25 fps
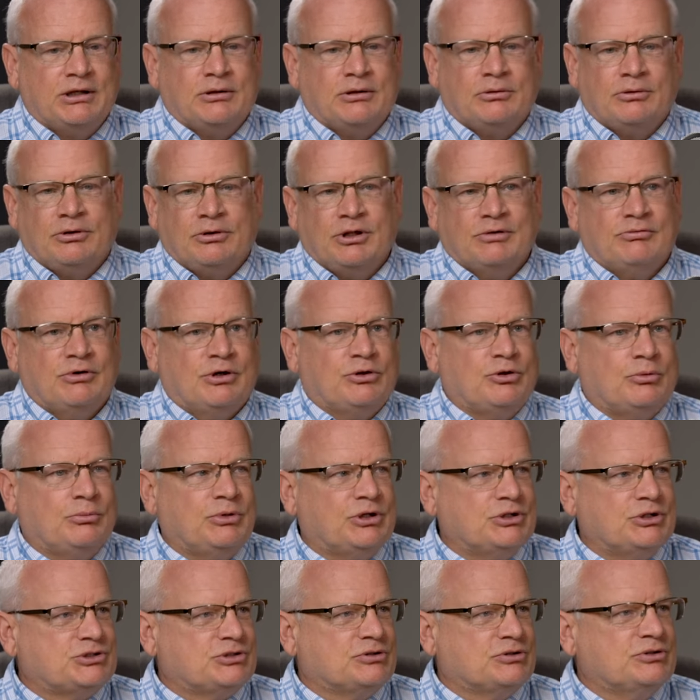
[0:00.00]
and give other
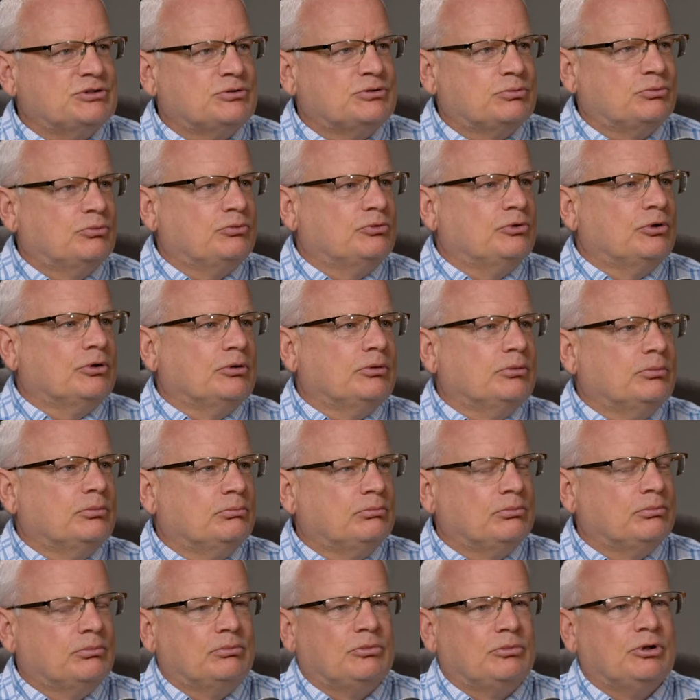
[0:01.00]
ministries their,
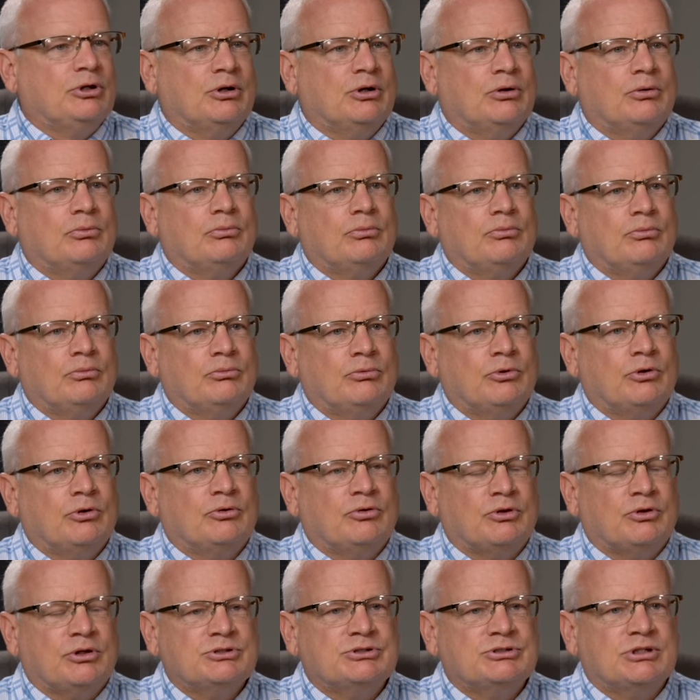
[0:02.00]
you know, their
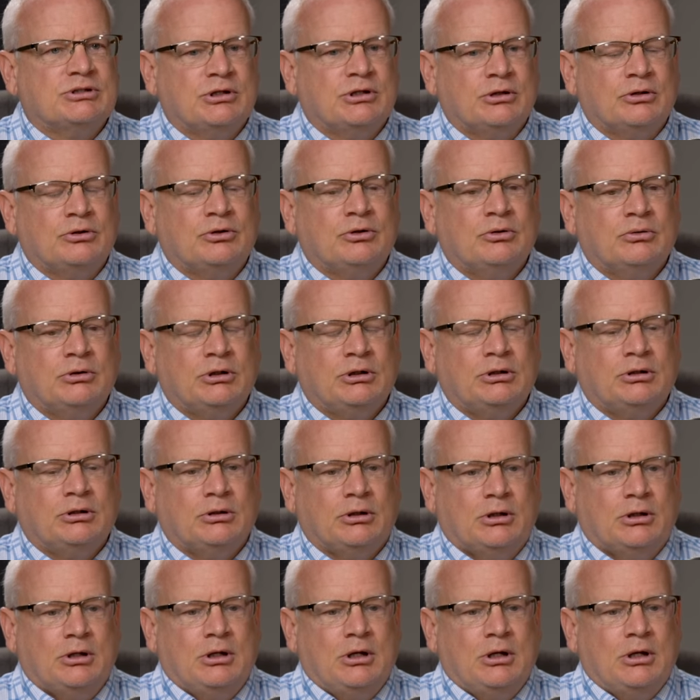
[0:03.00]
things that they're doing
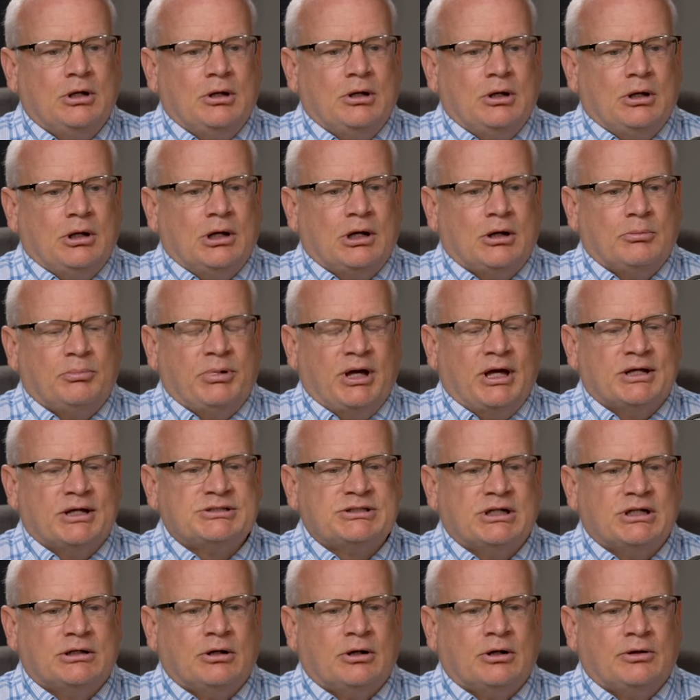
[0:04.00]
and uh, pass
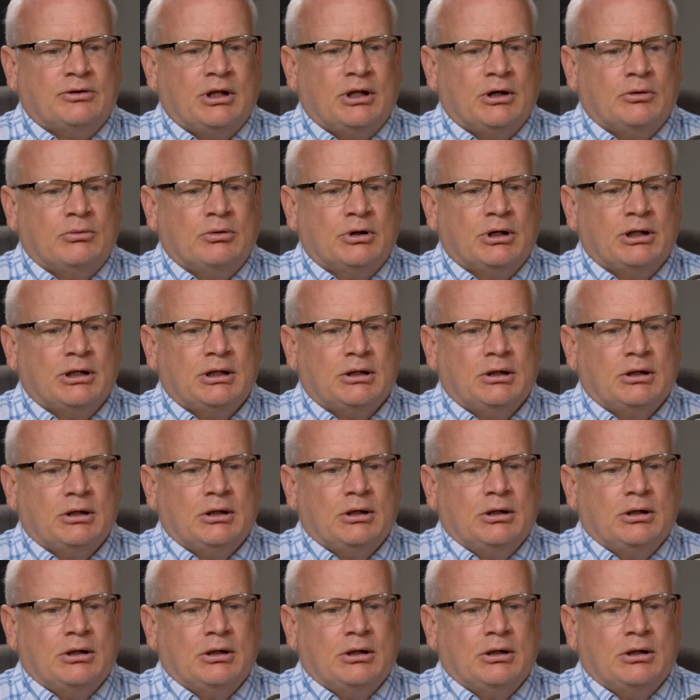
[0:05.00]
that on that way.